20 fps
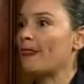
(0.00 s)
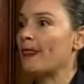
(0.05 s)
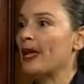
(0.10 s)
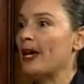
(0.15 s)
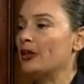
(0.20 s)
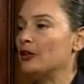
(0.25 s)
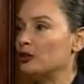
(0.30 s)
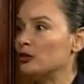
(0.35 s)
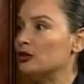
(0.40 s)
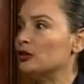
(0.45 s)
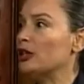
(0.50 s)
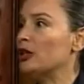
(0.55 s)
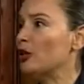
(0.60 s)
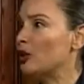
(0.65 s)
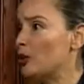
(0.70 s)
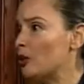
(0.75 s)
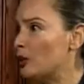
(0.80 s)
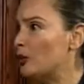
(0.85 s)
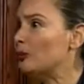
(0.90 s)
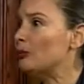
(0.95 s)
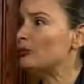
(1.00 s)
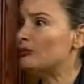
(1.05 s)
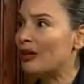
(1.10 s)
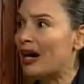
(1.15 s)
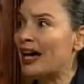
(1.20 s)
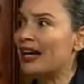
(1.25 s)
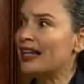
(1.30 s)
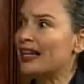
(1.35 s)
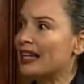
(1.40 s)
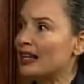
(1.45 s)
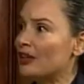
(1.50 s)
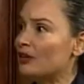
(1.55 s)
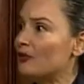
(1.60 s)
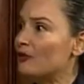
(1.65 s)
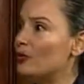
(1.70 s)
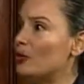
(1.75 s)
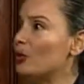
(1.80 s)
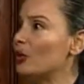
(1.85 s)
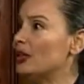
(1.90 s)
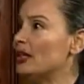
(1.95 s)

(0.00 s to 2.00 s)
And you say, oh, I can't afford